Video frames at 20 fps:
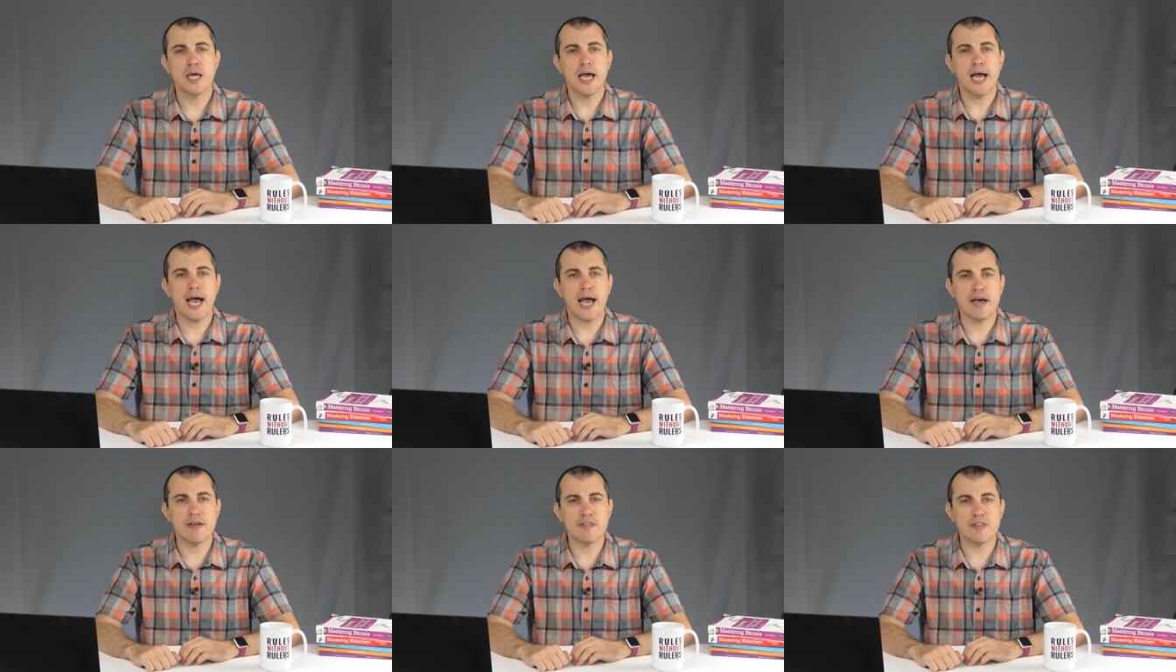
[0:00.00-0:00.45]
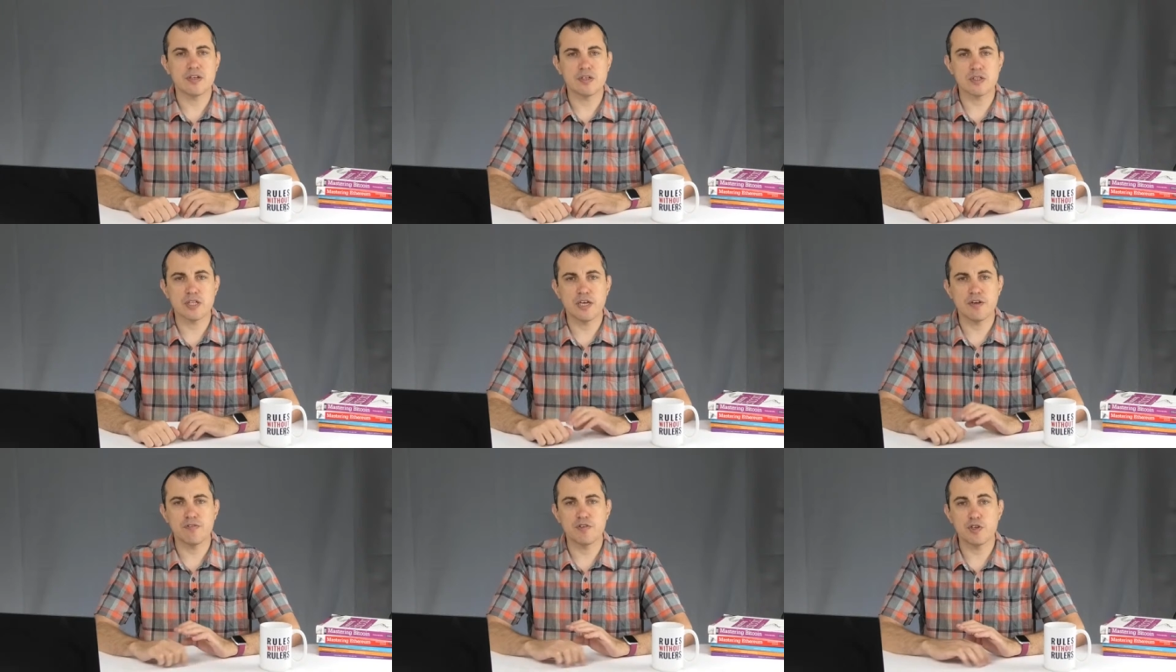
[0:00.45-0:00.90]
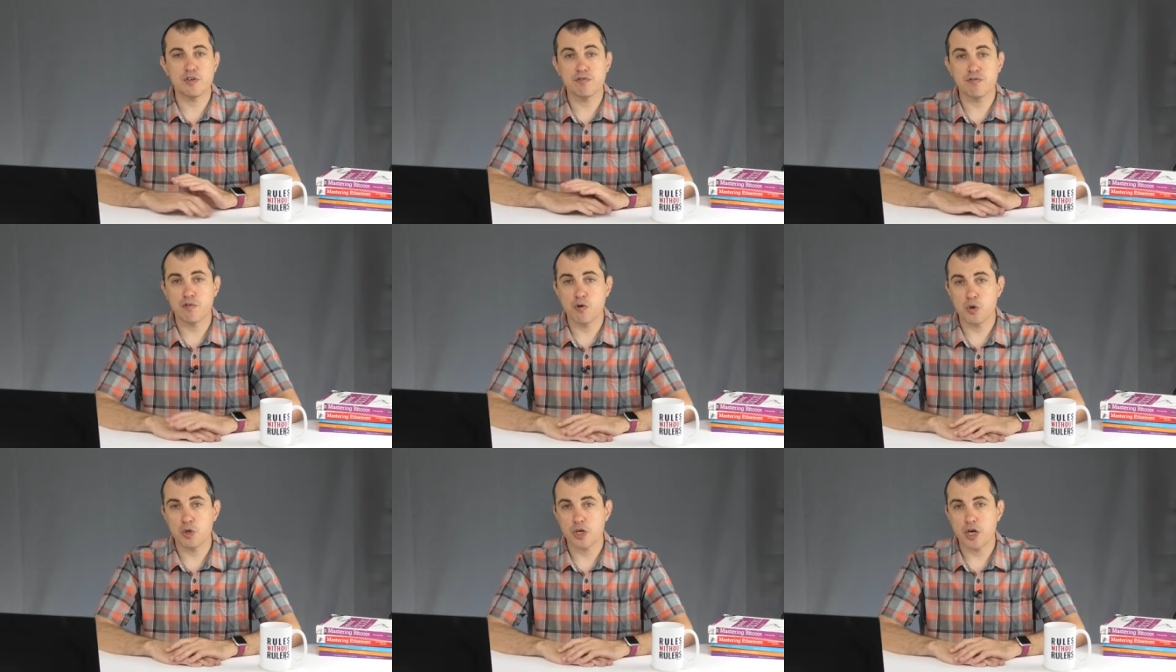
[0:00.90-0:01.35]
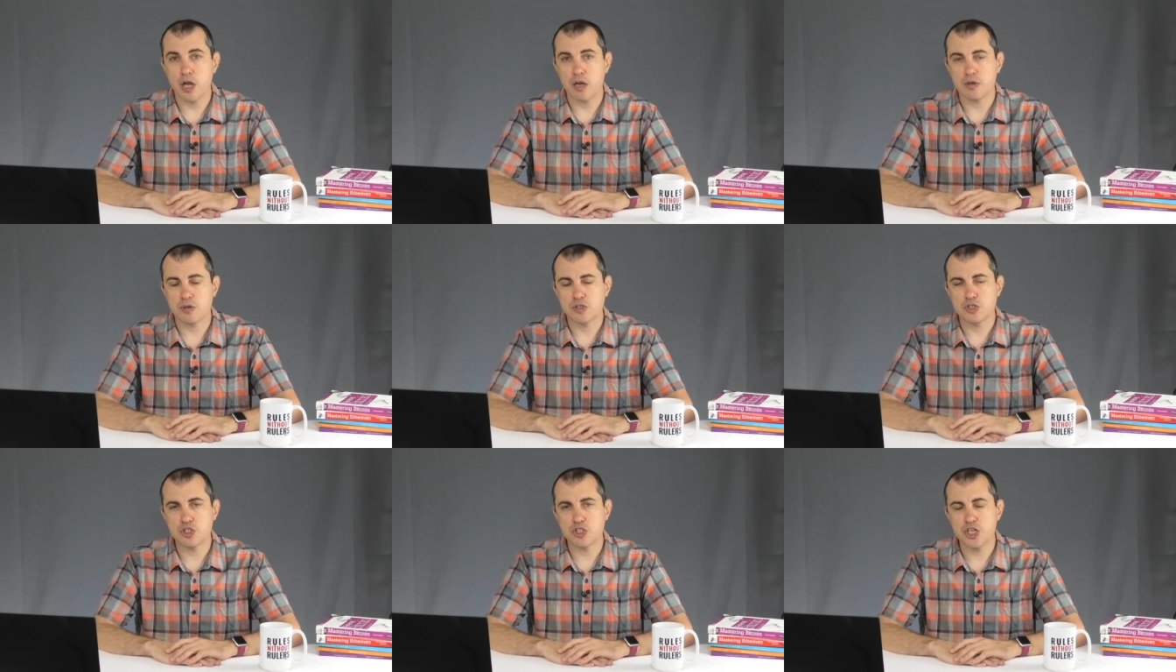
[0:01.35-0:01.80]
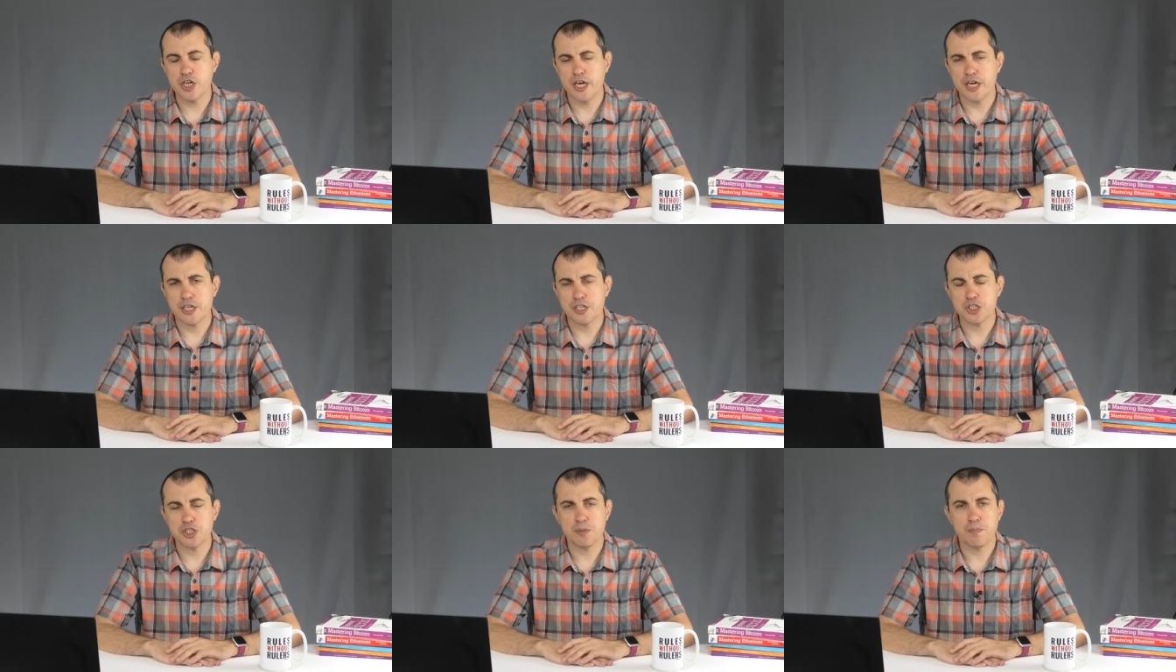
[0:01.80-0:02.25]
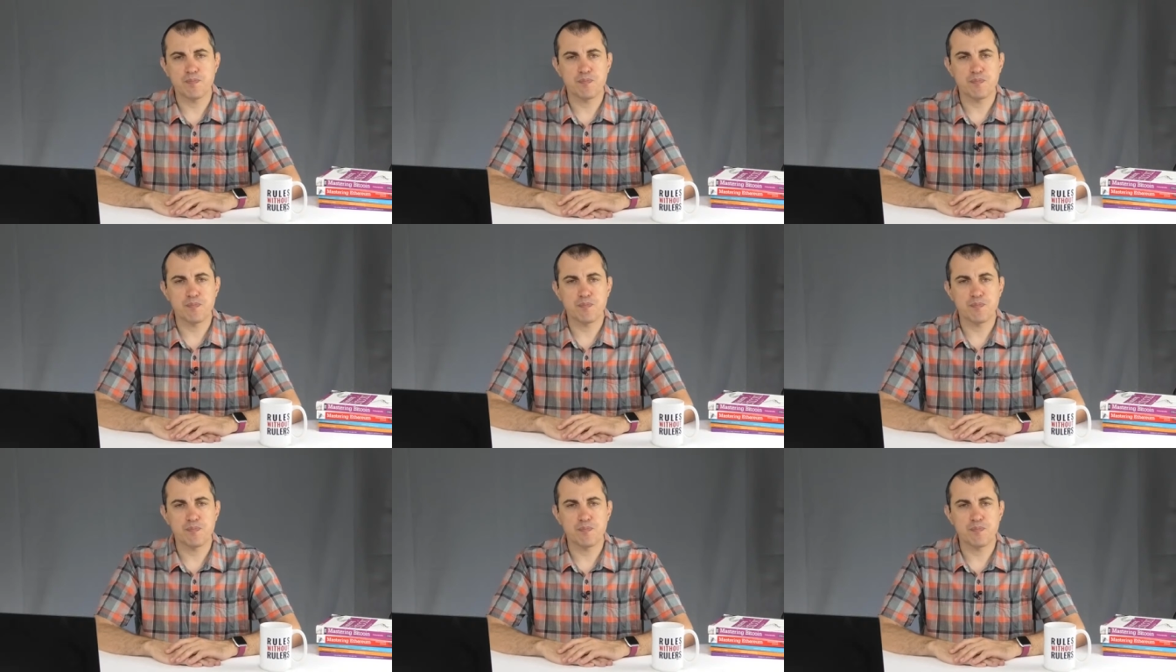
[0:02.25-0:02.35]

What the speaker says: and they'll give you $4 change.